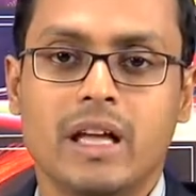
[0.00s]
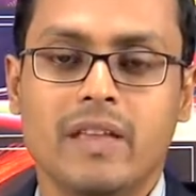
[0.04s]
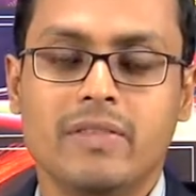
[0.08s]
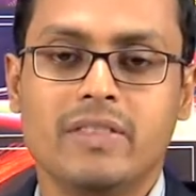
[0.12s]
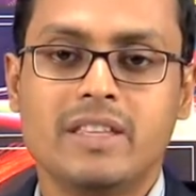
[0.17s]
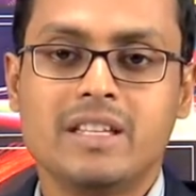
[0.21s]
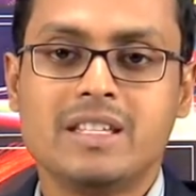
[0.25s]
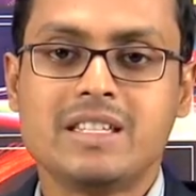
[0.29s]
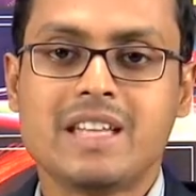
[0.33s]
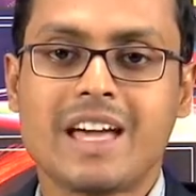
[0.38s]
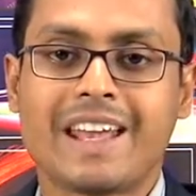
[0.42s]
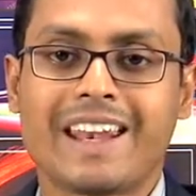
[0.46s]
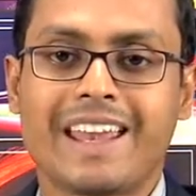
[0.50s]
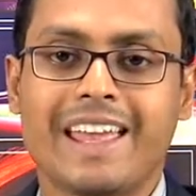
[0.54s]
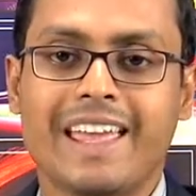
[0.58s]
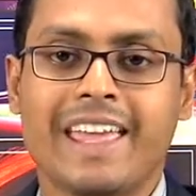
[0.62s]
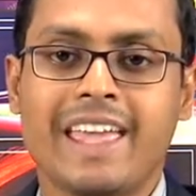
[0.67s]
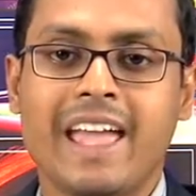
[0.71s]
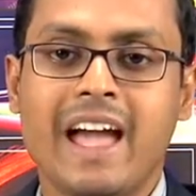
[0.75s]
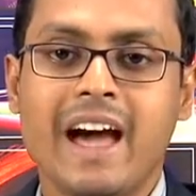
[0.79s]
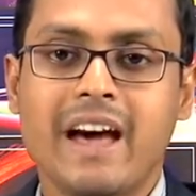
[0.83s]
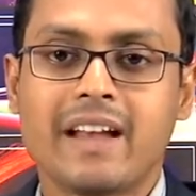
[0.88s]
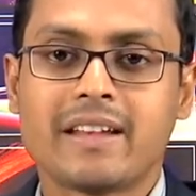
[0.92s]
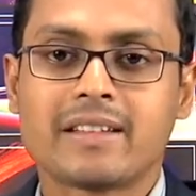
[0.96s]
These are
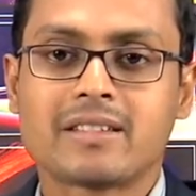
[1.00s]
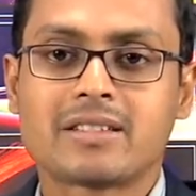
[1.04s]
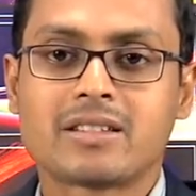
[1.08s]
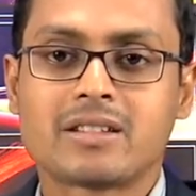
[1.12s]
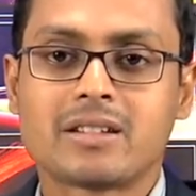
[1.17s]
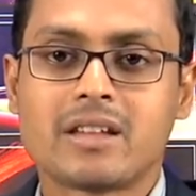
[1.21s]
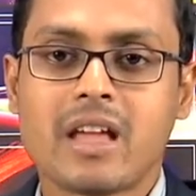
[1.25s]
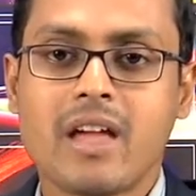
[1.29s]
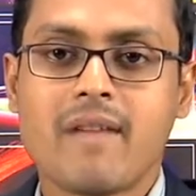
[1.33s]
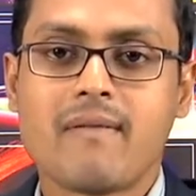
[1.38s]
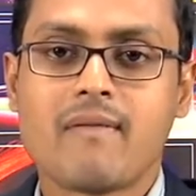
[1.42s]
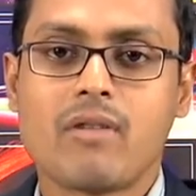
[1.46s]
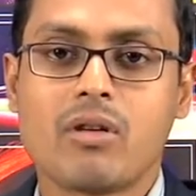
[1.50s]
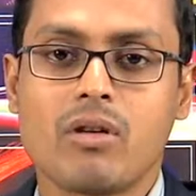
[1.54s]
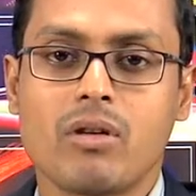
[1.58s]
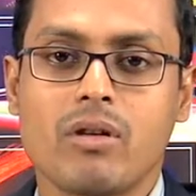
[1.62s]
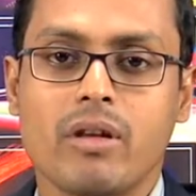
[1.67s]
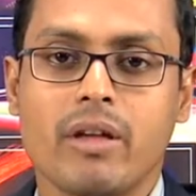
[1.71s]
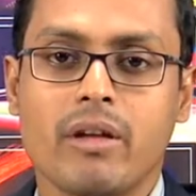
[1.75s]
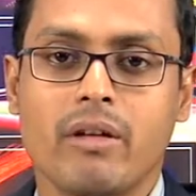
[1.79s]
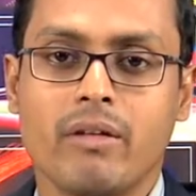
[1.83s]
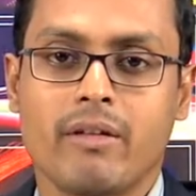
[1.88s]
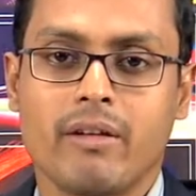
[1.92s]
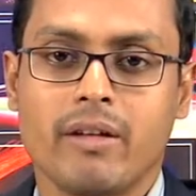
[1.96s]
air stable
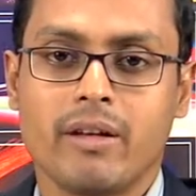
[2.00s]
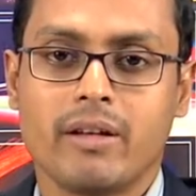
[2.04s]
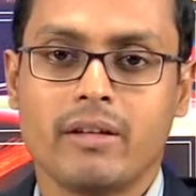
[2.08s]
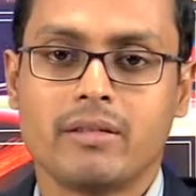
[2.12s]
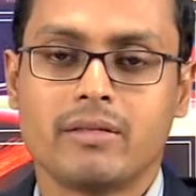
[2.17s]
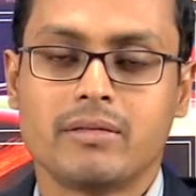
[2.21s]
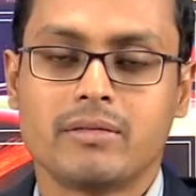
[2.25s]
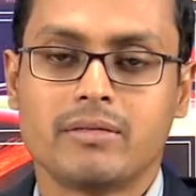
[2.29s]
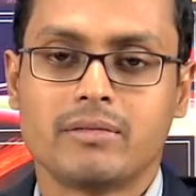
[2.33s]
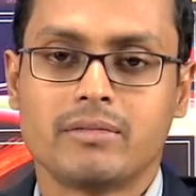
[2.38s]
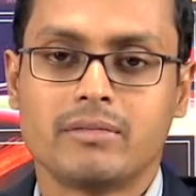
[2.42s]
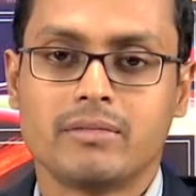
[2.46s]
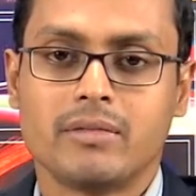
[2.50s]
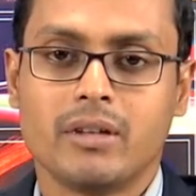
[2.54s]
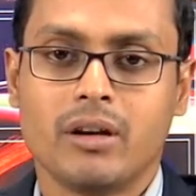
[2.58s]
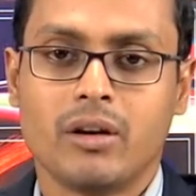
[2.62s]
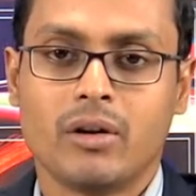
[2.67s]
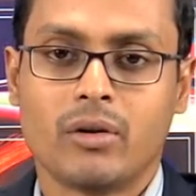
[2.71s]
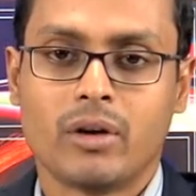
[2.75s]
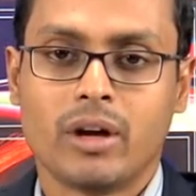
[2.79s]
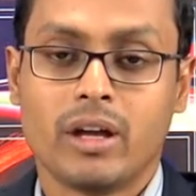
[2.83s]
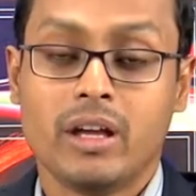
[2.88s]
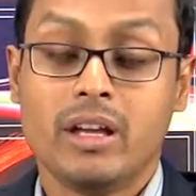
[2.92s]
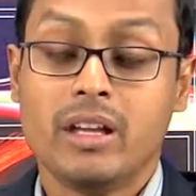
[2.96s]
even,
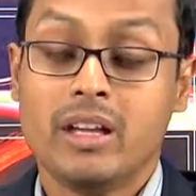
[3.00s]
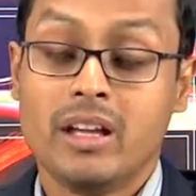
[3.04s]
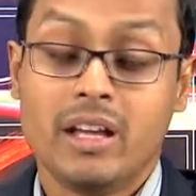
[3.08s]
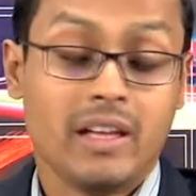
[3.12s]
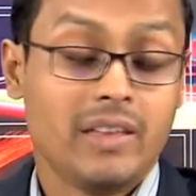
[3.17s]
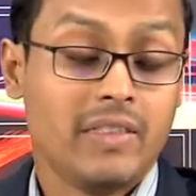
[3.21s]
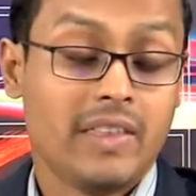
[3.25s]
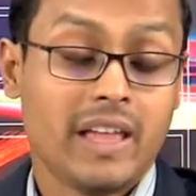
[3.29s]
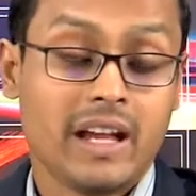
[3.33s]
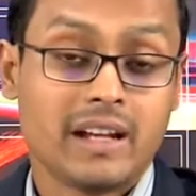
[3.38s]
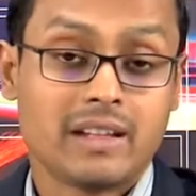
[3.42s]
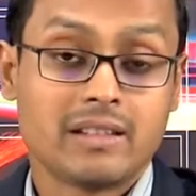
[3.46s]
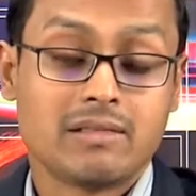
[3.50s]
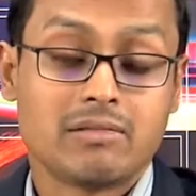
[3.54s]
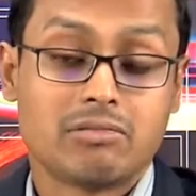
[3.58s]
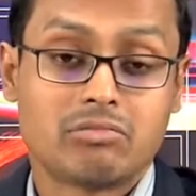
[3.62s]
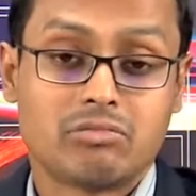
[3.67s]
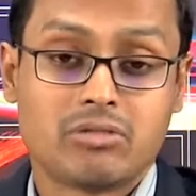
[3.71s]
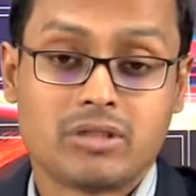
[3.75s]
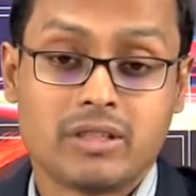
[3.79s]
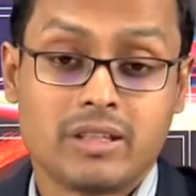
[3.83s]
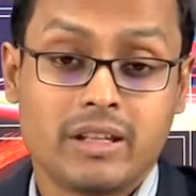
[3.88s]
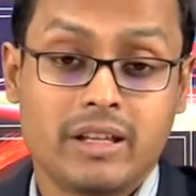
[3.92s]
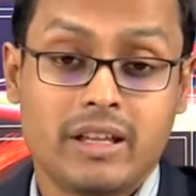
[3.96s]
okay. That is
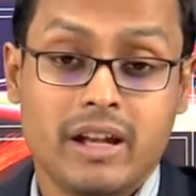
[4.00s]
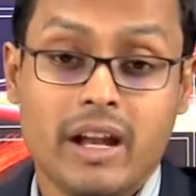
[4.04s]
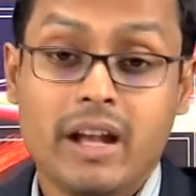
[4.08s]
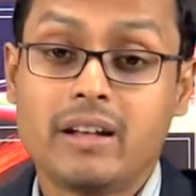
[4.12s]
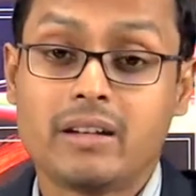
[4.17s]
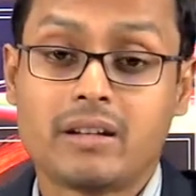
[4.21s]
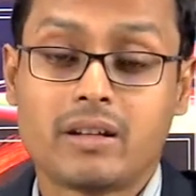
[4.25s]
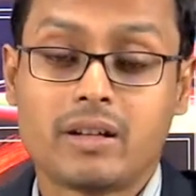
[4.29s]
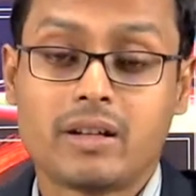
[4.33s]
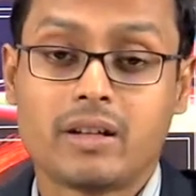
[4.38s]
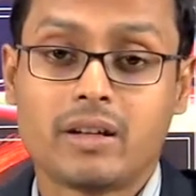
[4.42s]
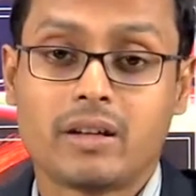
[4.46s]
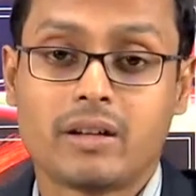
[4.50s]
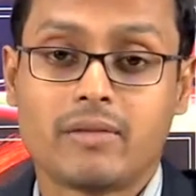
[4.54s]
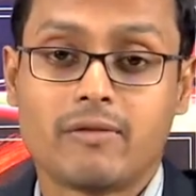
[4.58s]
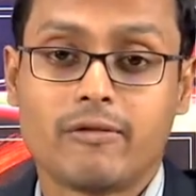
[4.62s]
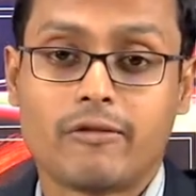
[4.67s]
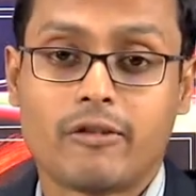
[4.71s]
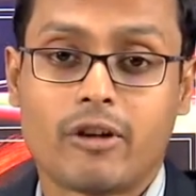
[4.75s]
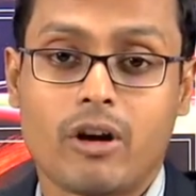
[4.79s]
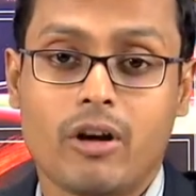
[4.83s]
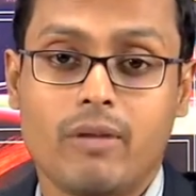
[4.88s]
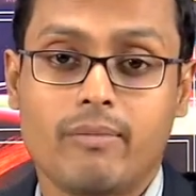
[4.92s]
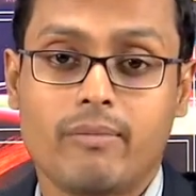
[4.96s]
great
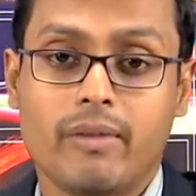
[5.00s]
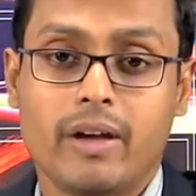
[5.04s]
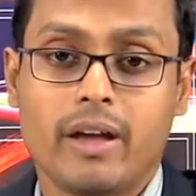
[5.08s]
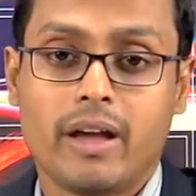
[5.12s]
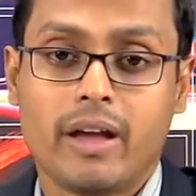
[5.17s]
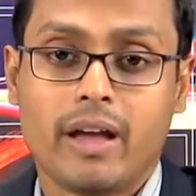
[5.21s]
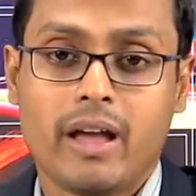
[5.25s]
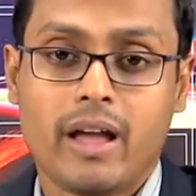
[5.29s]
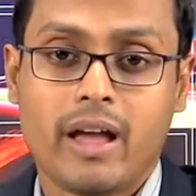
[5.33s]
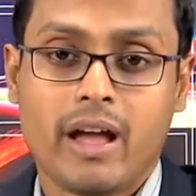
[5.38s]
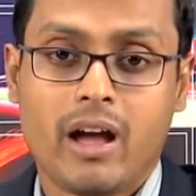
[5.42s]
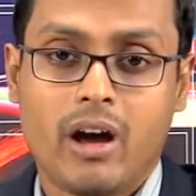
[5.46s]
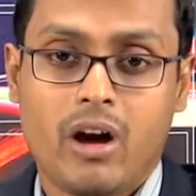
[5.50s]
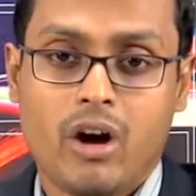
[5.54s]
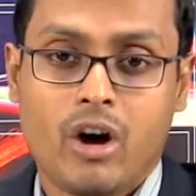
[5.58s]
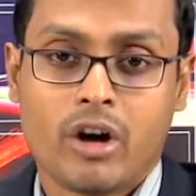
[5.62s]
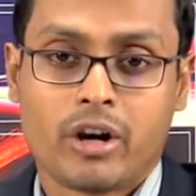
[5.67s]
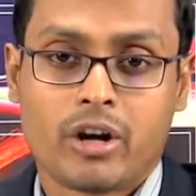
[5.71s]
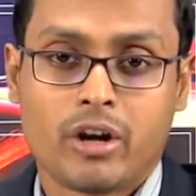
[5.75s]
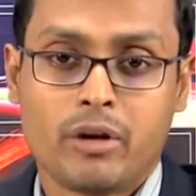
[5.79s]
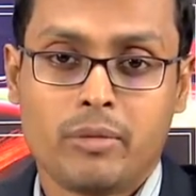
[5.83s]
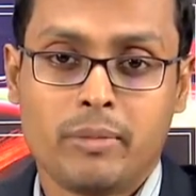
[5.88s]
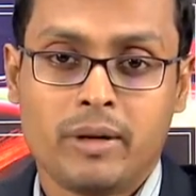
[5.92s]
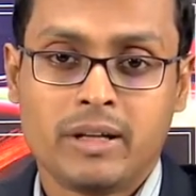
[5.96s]
from
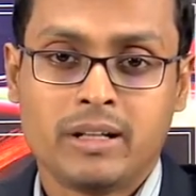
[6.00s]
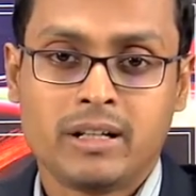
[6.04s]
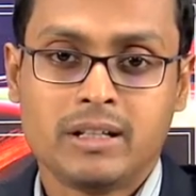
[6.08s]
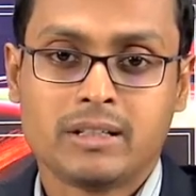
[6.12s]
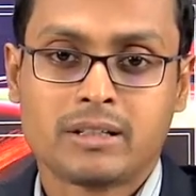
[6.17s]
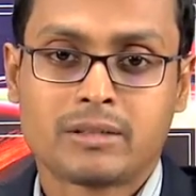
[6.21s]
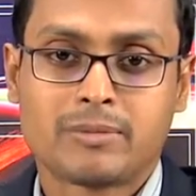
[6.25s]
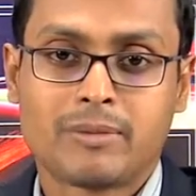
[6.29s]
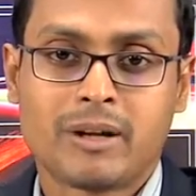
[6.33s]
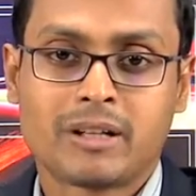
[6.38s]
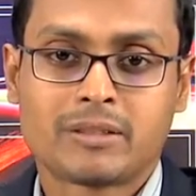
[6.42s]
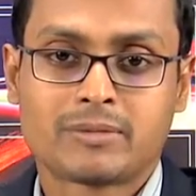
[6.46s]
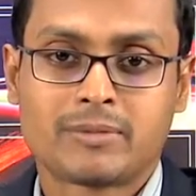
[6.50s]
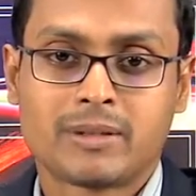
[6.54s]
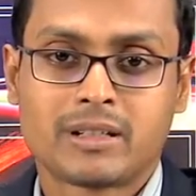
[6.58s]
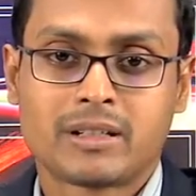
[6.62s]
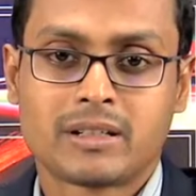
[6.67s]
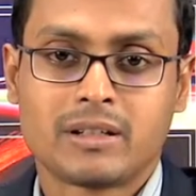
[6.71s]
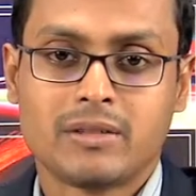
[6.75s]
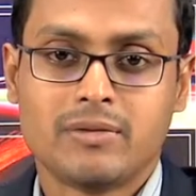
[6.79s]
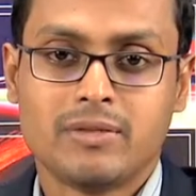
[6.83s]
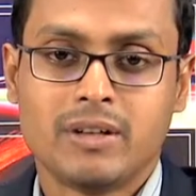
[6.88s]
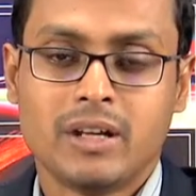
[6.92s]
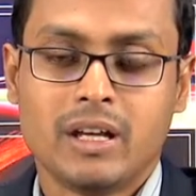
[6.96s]
organometallic
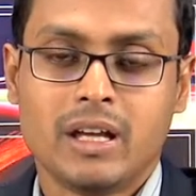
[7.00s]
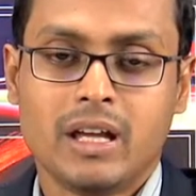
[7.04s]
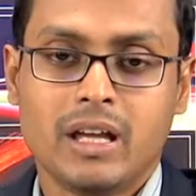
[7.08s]
perspective.